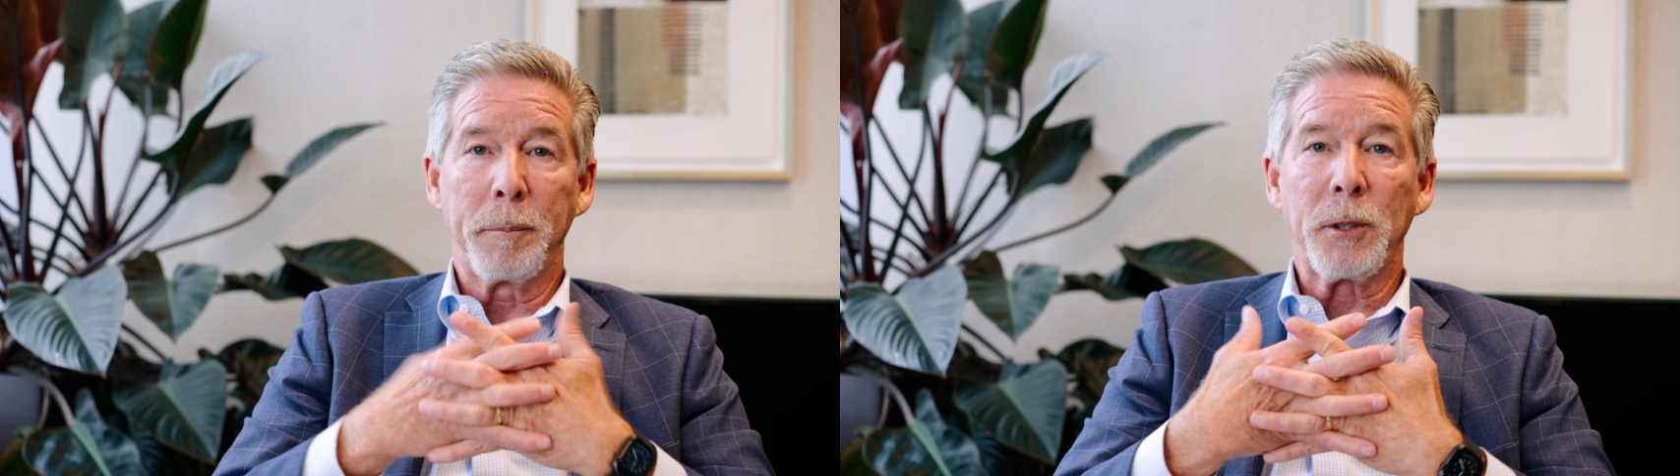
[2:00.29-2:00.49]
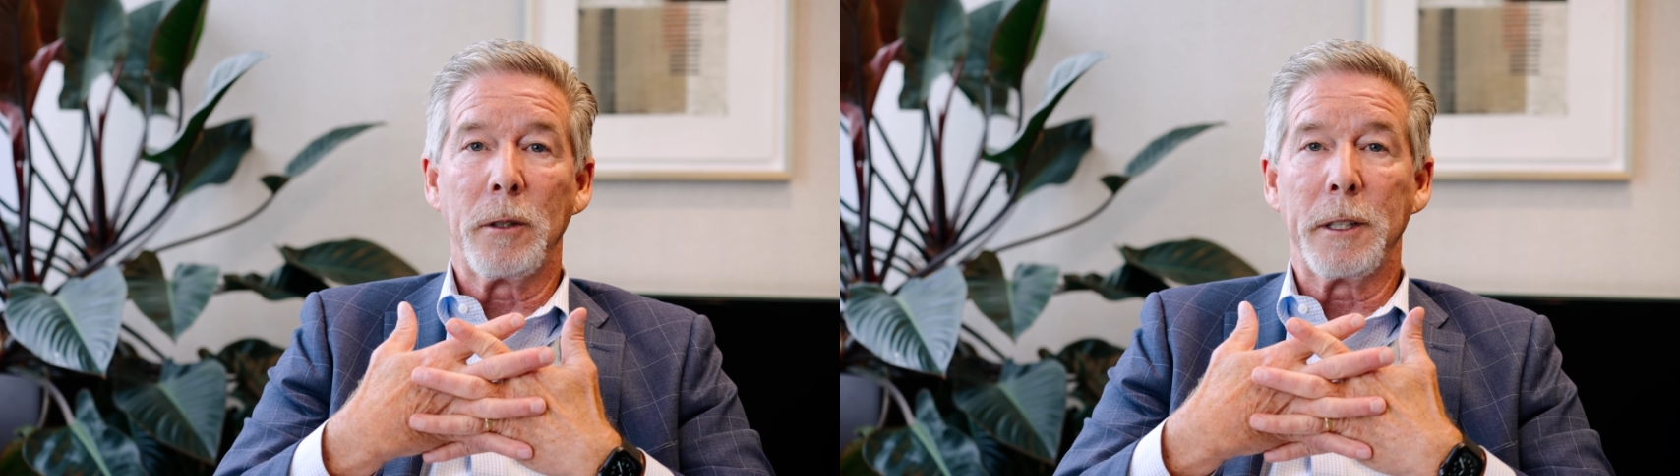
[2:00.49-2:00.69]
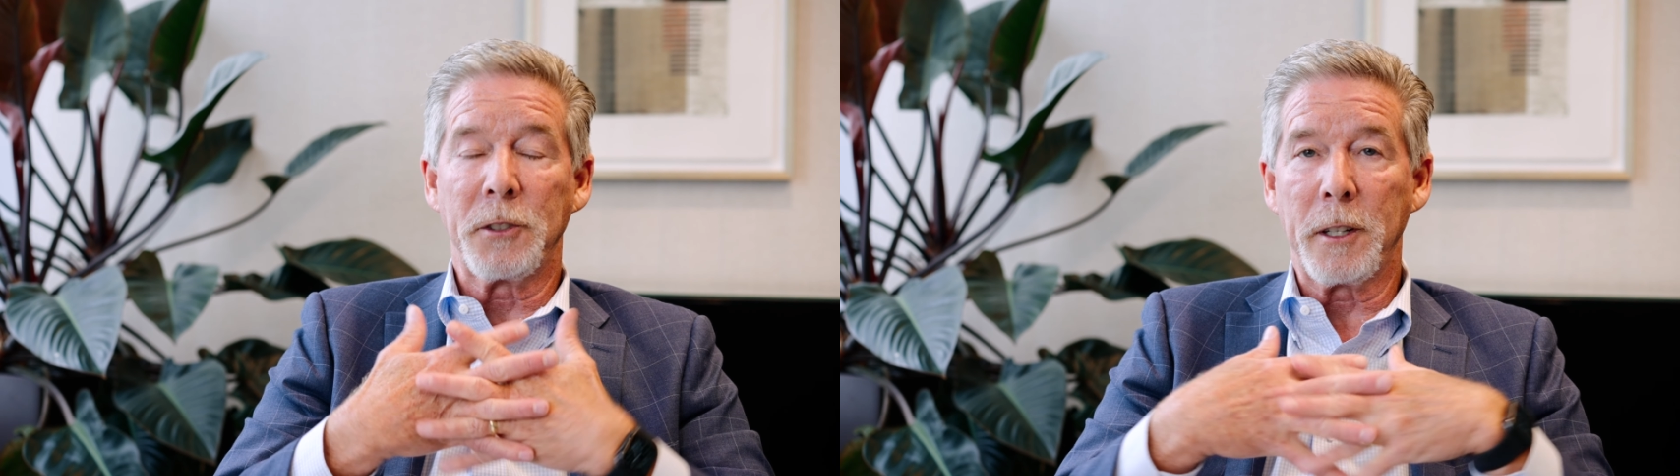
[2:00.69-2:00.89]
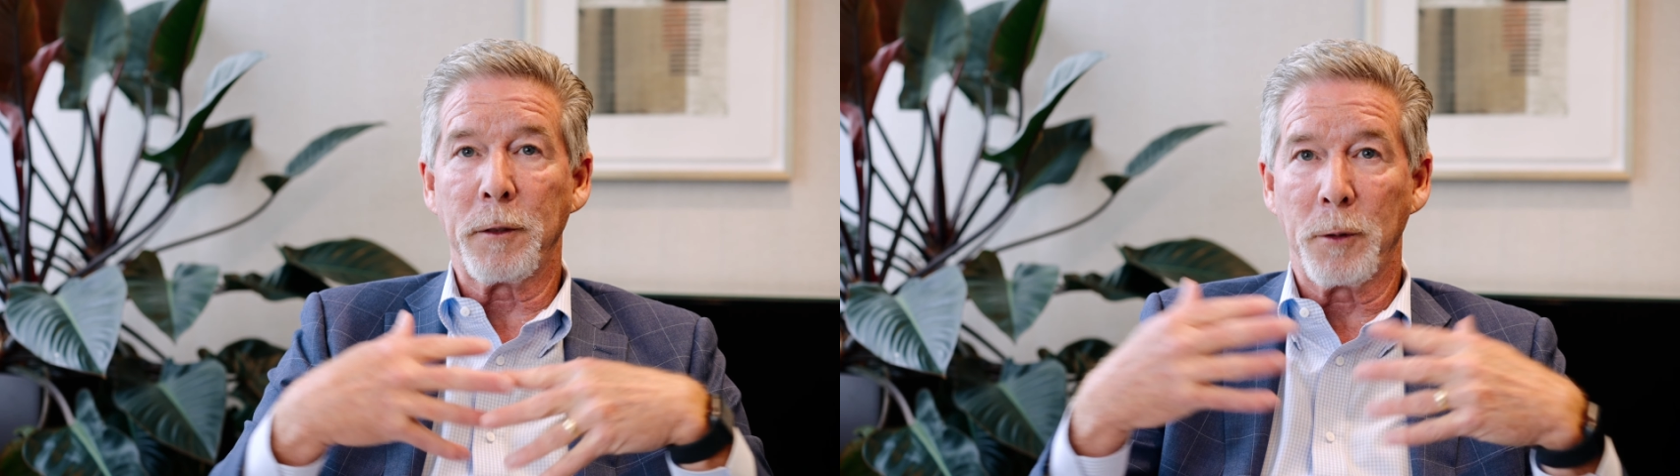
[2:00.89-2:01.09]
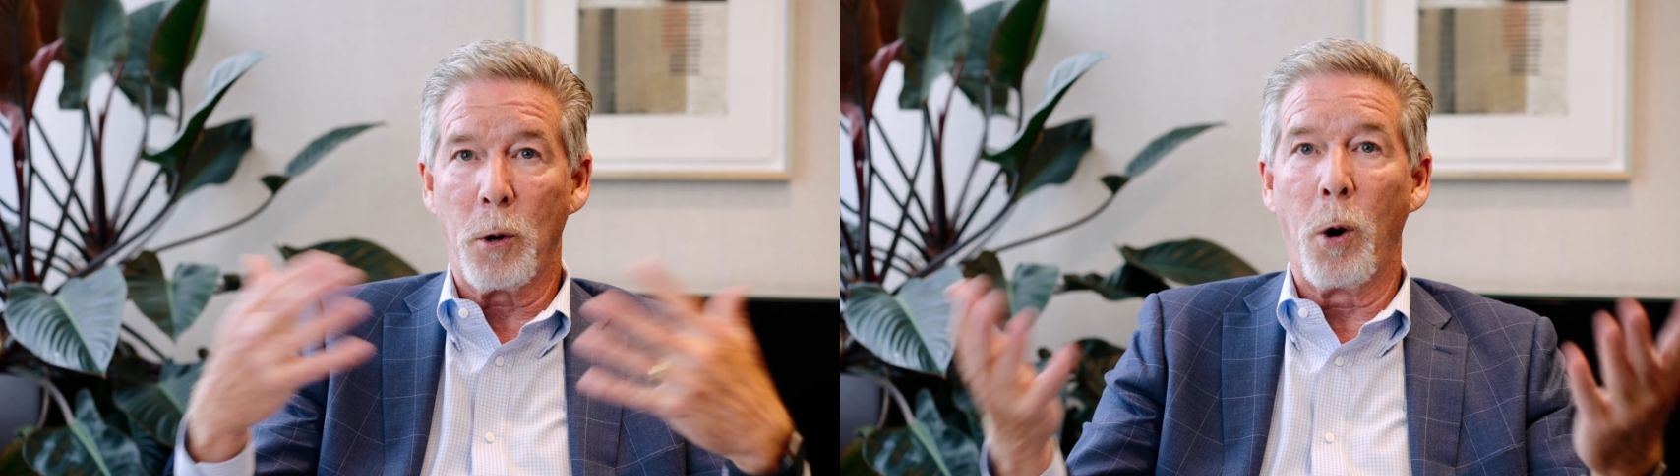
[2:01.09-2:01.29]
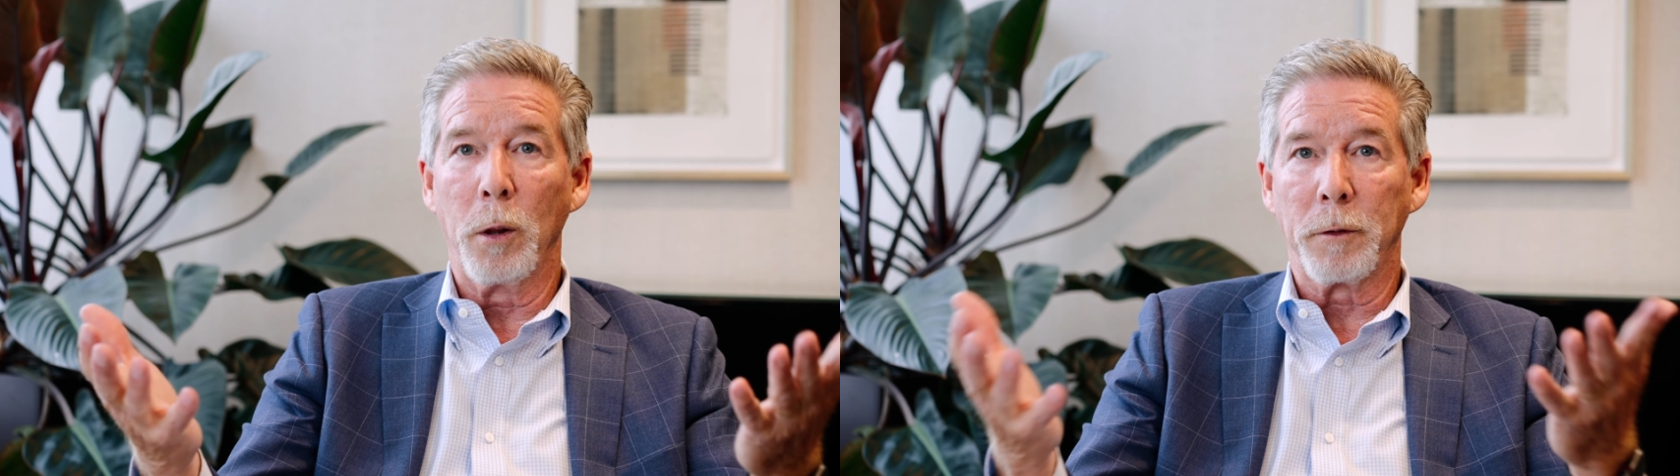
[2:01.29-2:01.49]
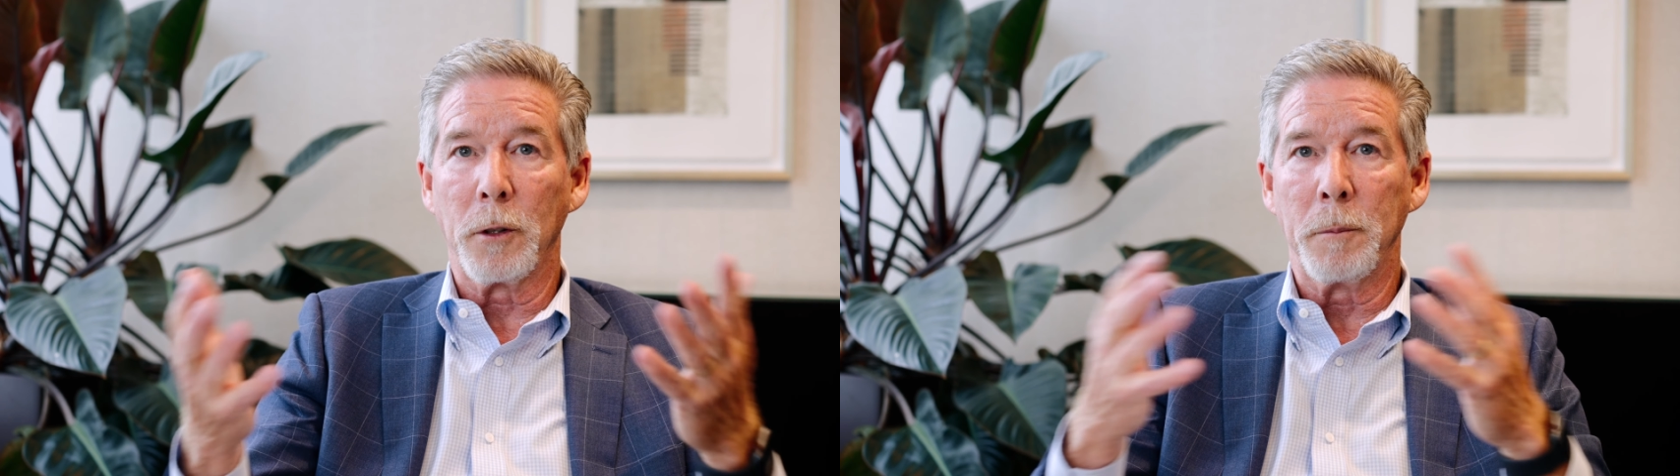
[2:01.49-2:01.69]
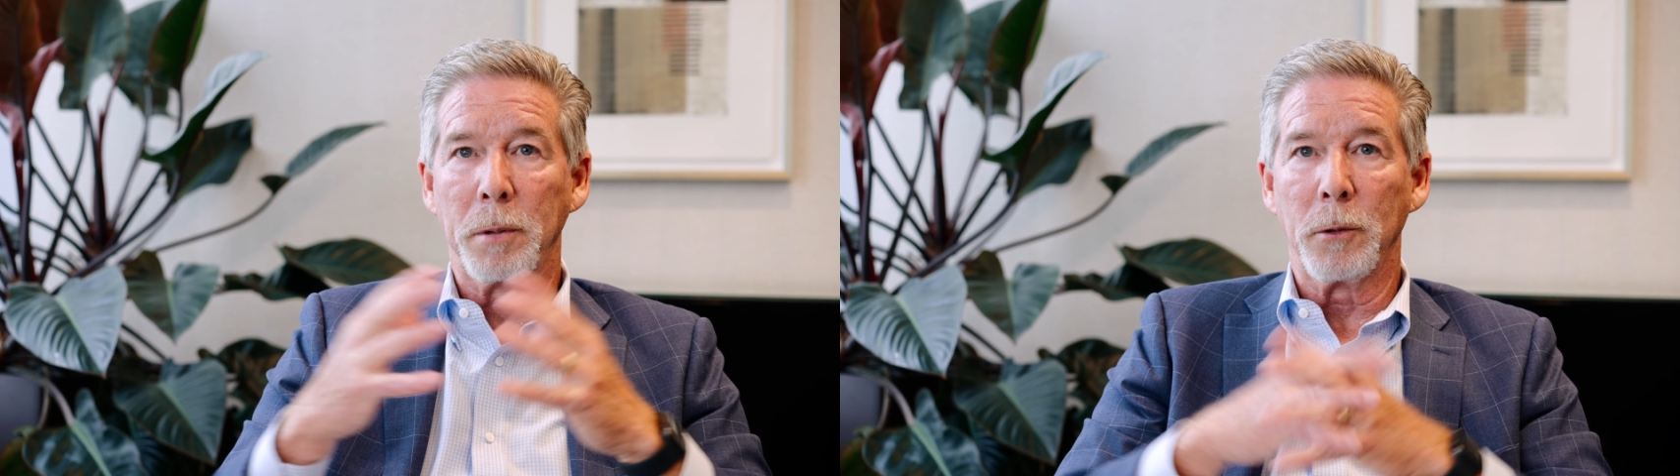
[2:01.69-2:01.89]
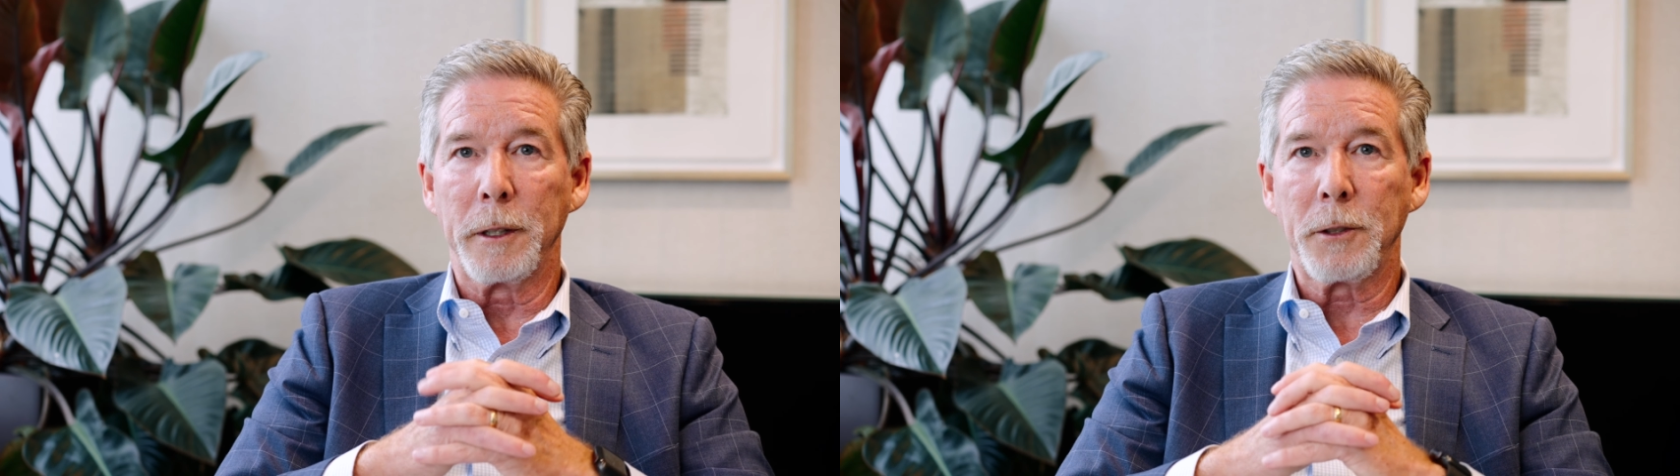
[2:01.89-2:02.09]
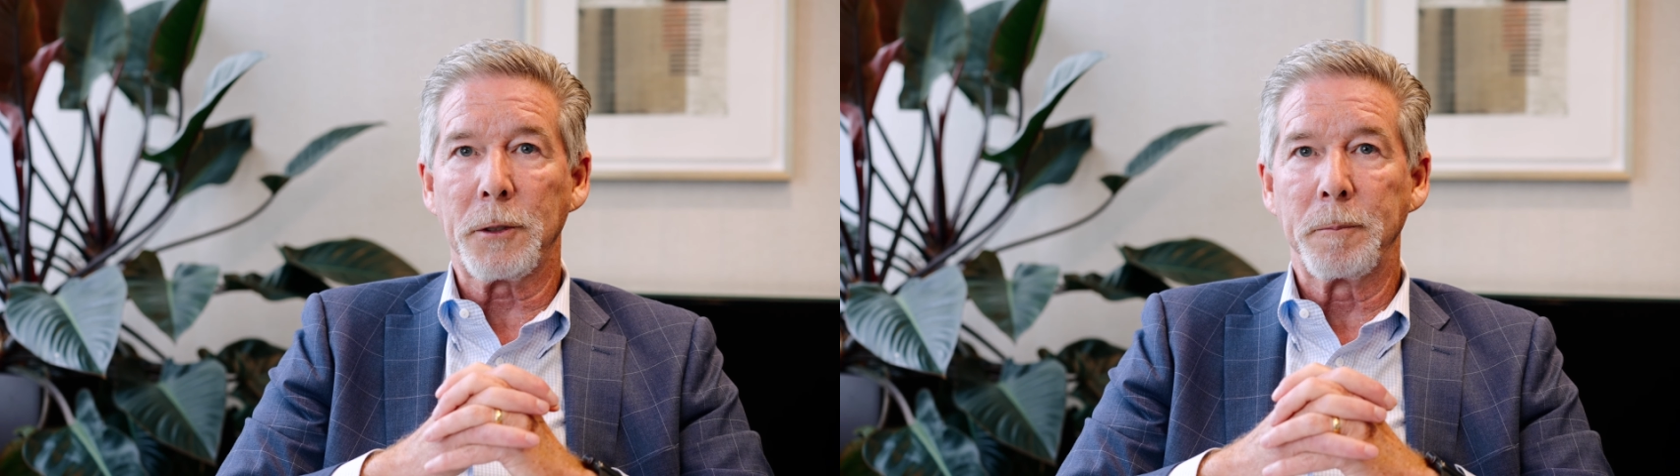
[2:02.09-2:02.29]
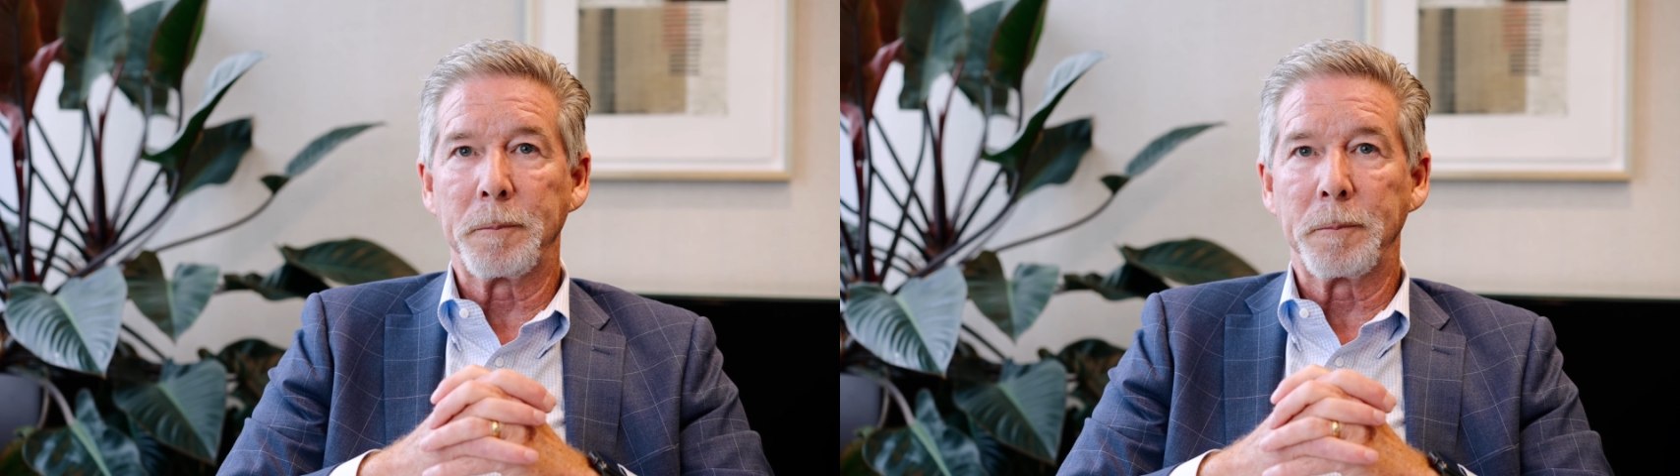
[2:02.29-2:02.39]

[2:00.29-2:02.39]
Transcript: opportunity is there for all of our employees.